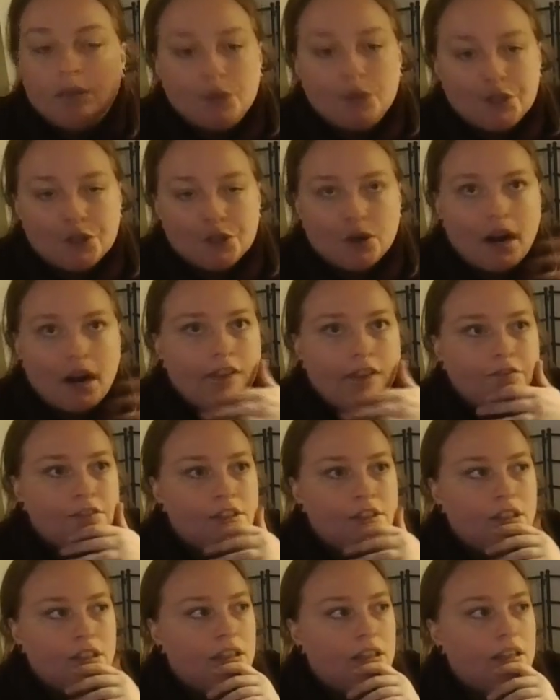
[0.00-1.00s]

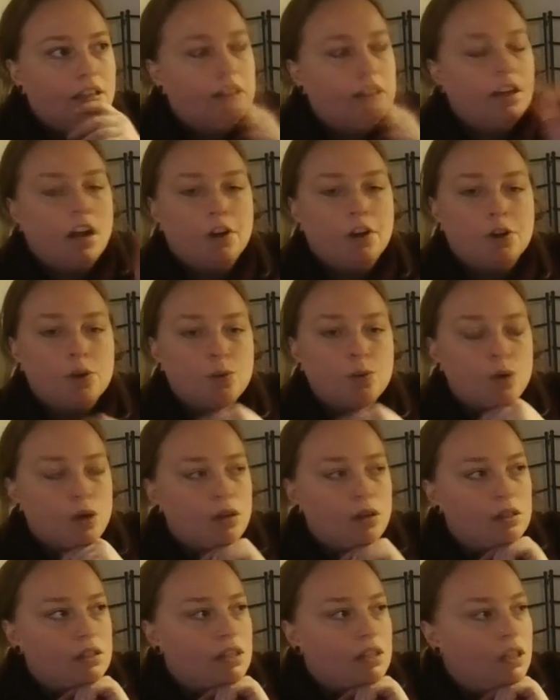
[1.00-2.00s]
witchcraft, the
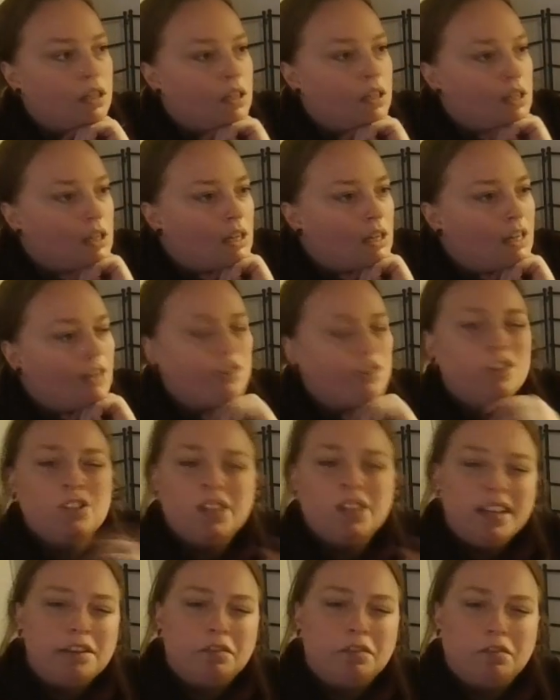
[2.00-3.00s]
underworld, and
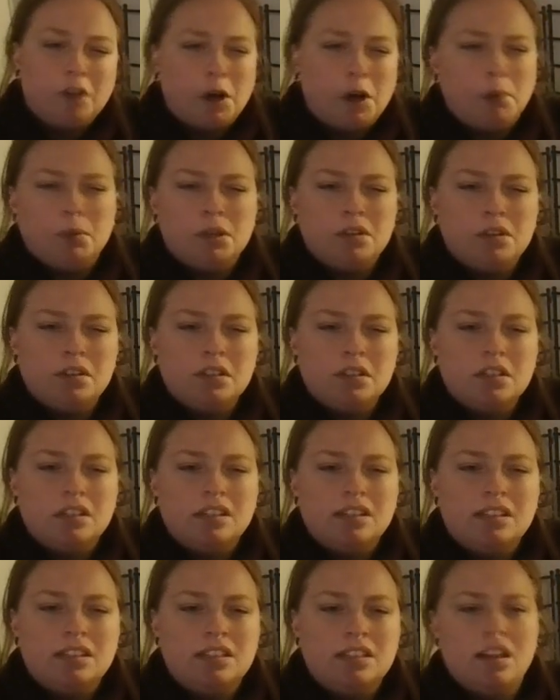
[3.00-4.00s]
also like farmers
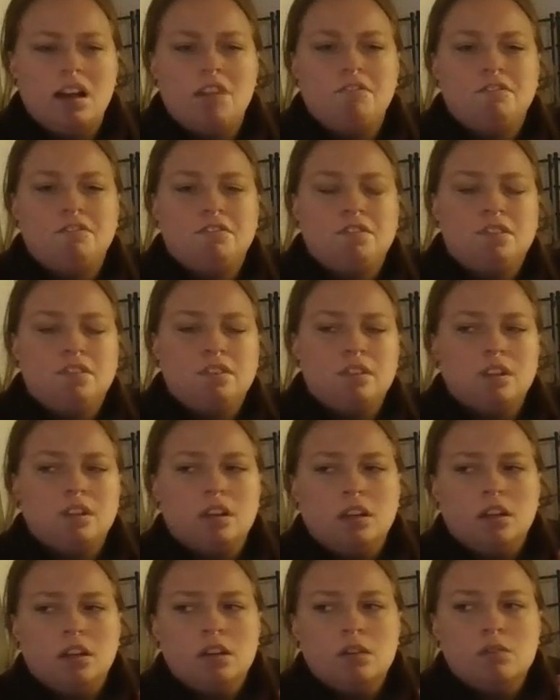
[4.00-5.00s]
and stuff,
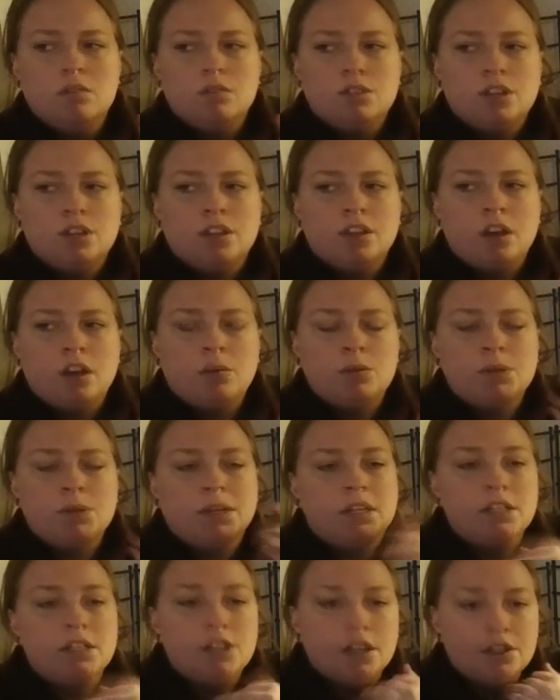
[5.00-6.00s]
which I thought was
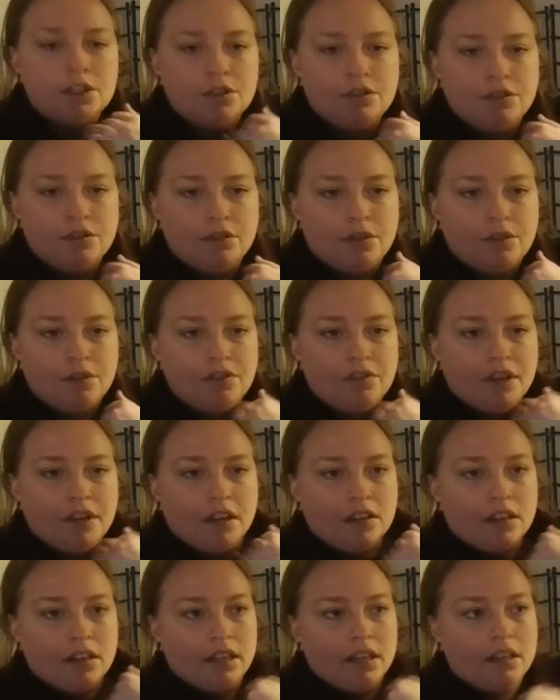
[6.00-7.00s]
weird. He's also
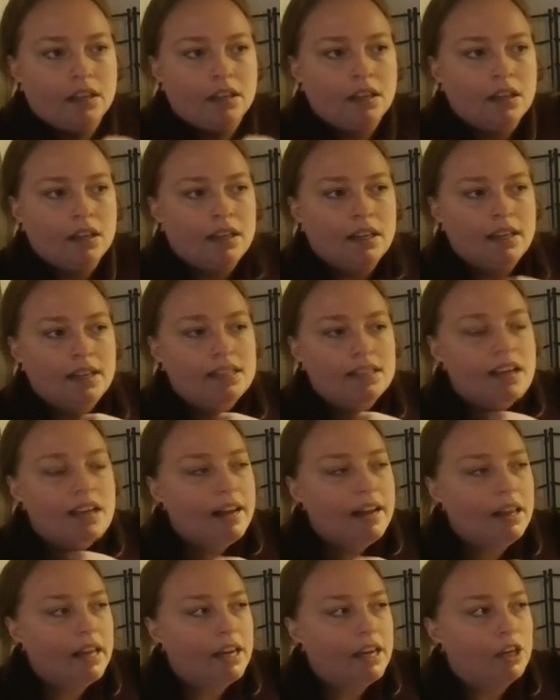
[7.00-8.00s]
fairly, he's
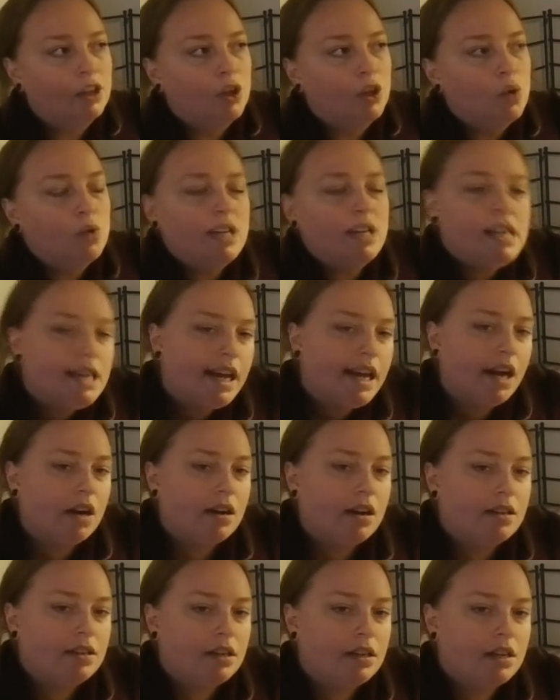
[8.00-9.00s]
kind of like a Loki
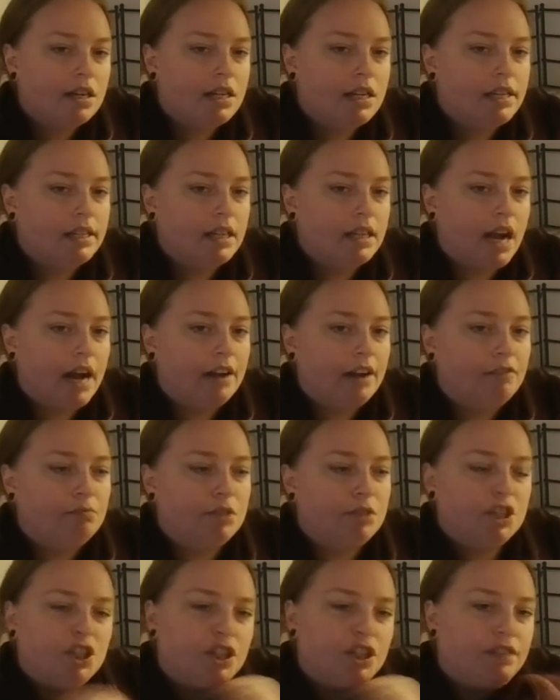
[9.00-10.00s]
character. He's kind of
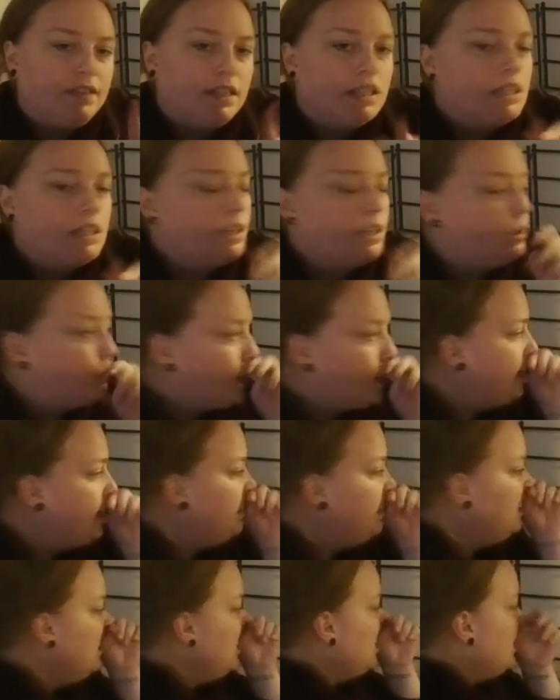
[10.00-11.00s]
mischievous in a
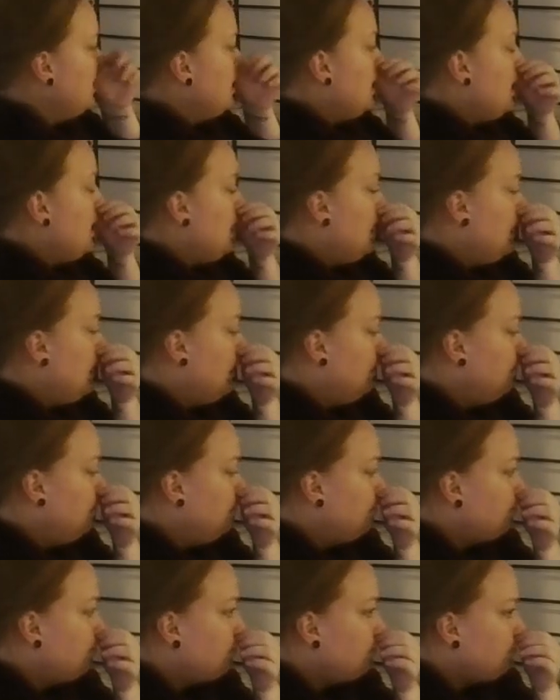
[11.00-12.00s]
way.
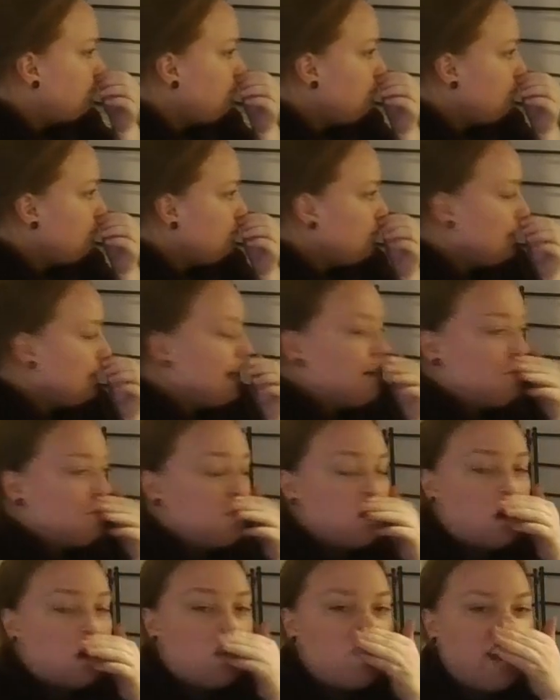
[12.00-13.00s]
And
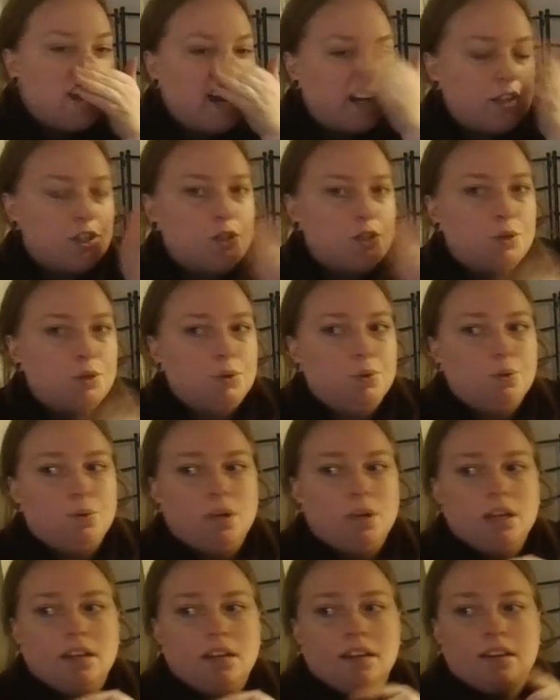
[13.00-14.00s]
if you go back
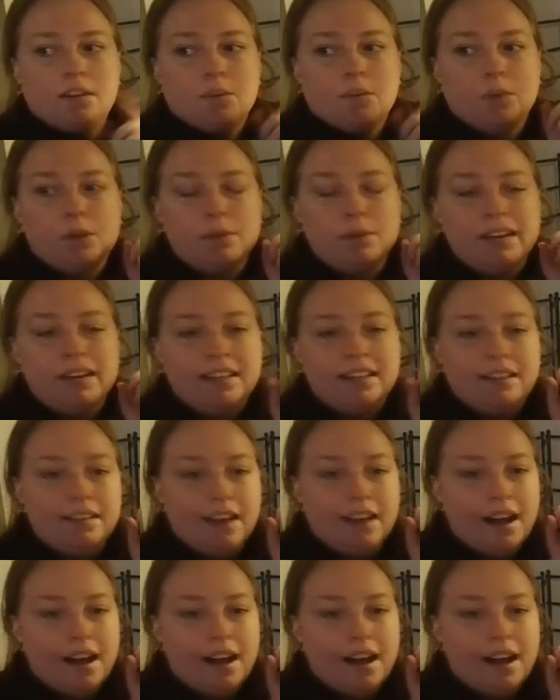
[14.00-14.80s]
to one of my